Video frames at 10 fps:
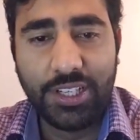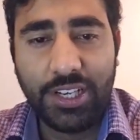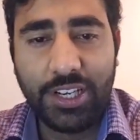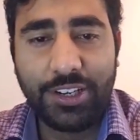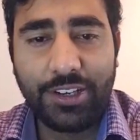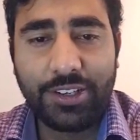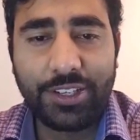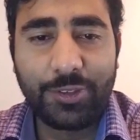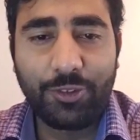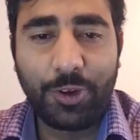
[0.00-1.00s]

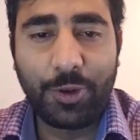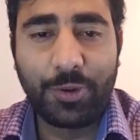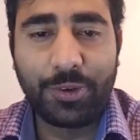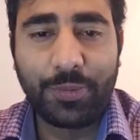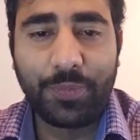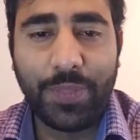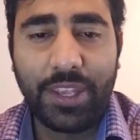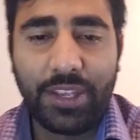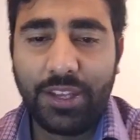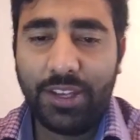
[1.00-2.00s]
And for
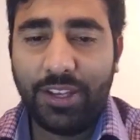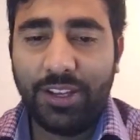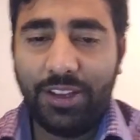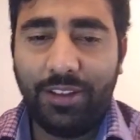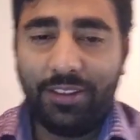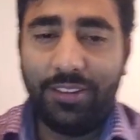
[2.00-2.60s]
uh,